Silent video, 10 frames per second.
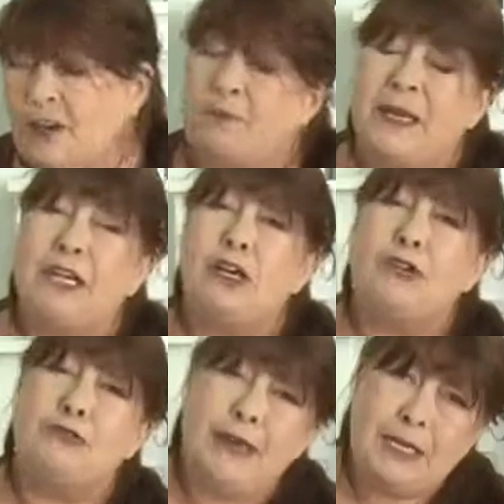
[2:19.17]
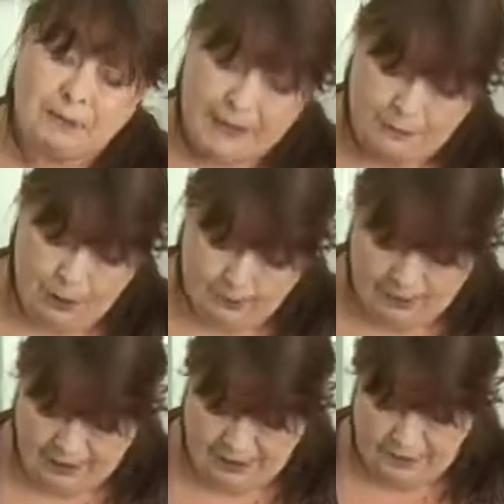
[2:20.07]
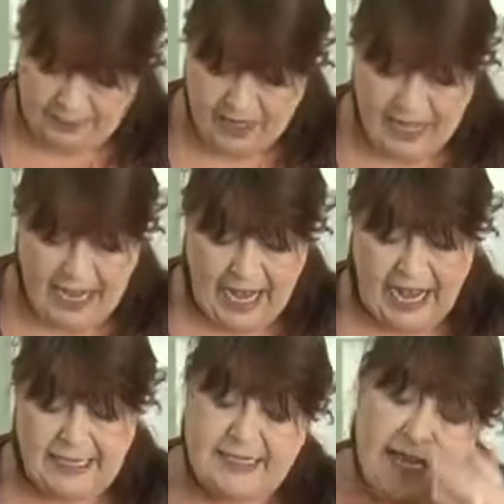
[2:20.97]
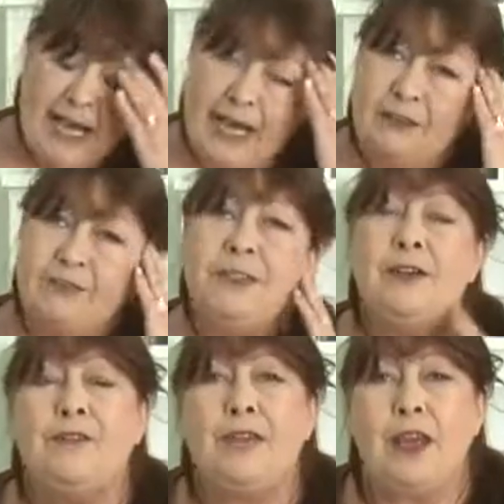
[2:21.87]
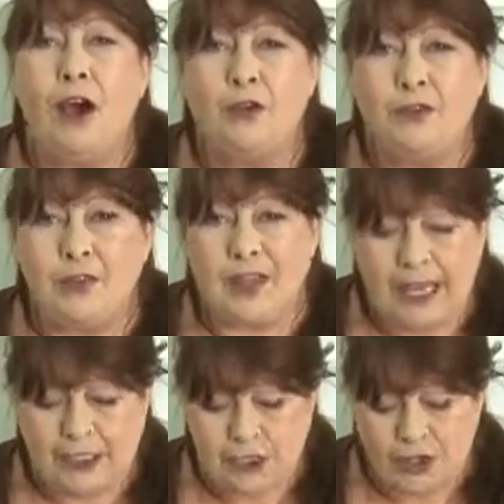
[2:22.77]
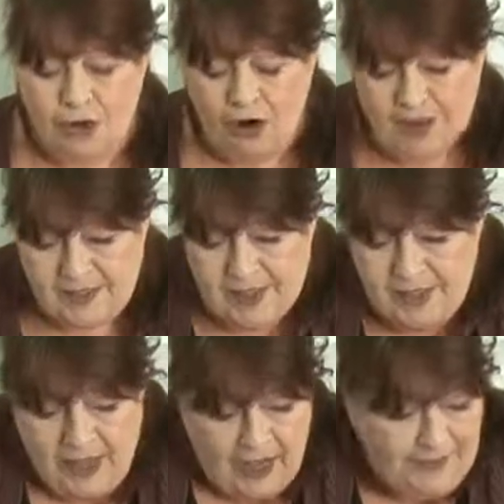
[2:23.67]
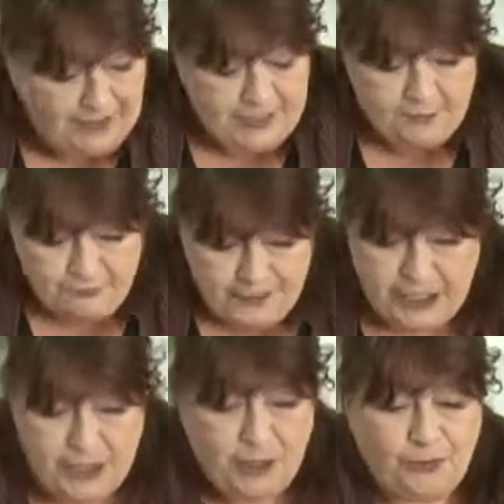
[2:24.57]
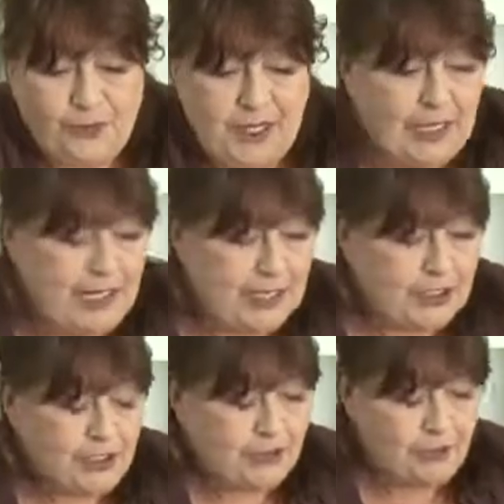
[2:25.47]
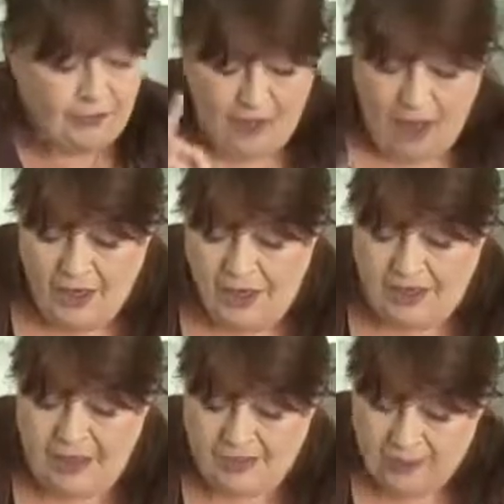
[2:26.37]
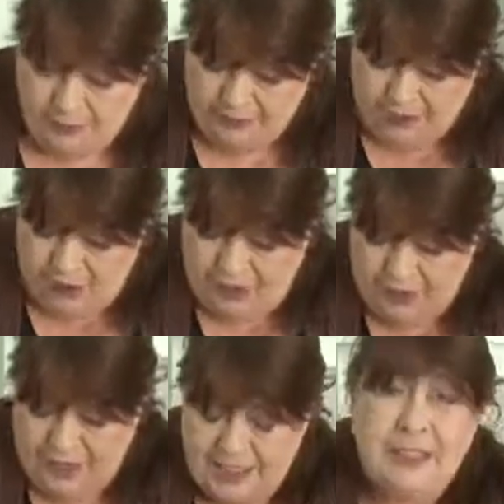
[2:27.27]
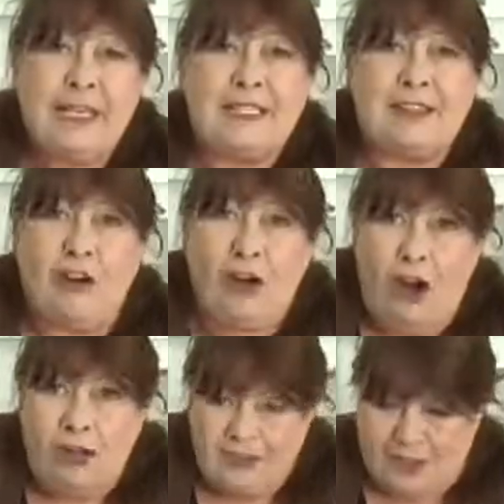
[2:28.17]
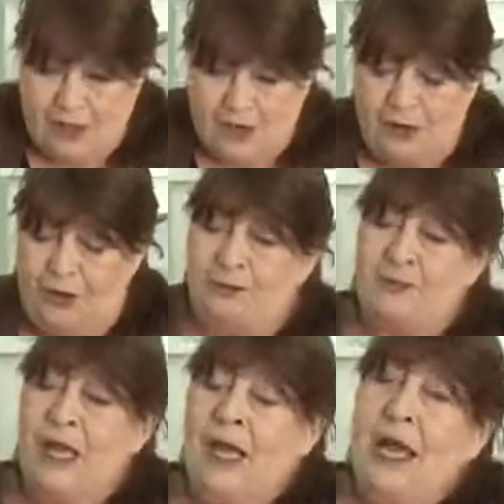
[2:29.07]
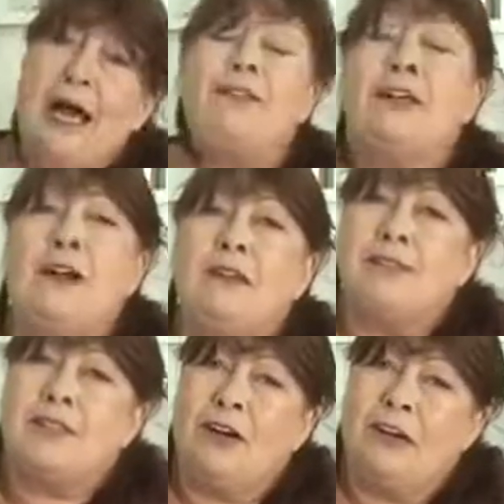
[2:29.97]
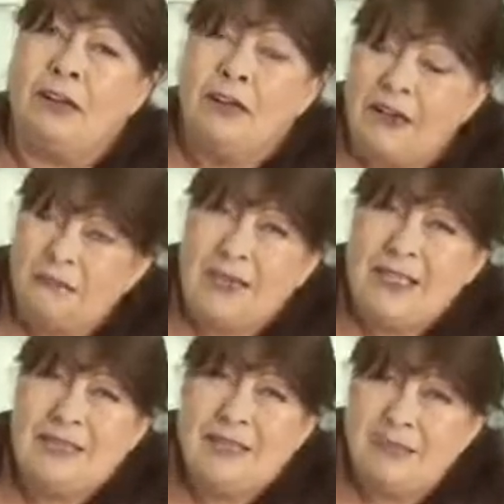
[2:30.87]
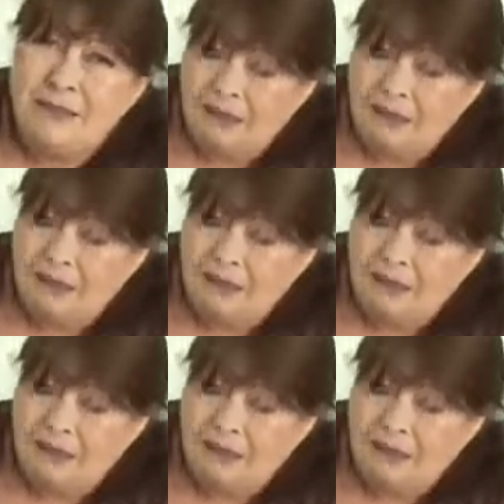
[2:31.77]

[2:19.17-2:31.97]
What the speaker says: have been incredibly popular, as have the over-the-edge cross. And then to finish off the collection, the other thing that we've got is our cardstock. And the cardstock, very subtle